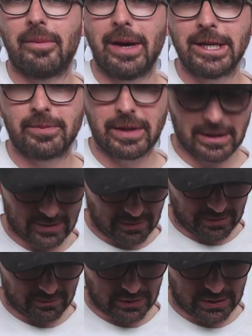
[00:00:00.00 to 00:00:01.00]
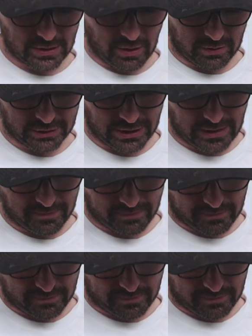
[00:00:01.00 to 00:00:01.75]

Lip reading: major pentatonic, which the whole shape.